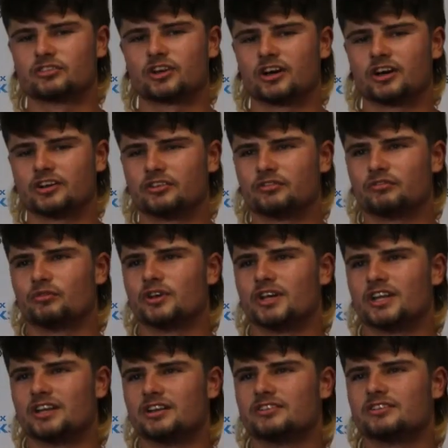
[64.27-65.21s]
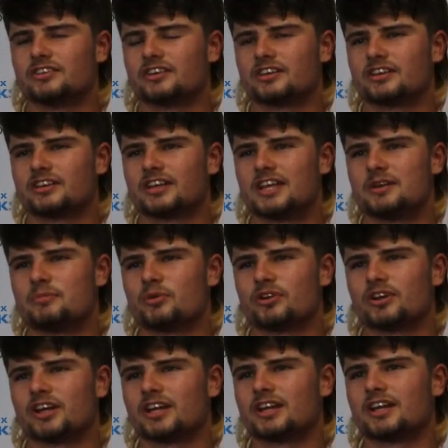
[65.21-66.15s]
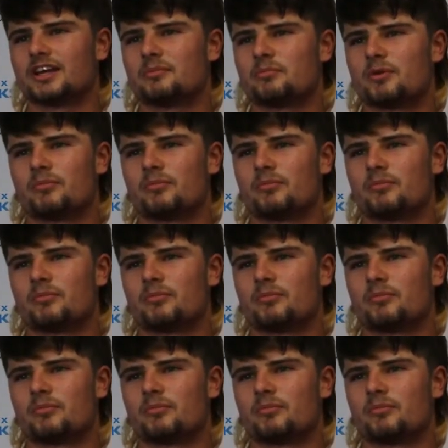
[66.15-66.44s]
kind of we needed to keep on heading it.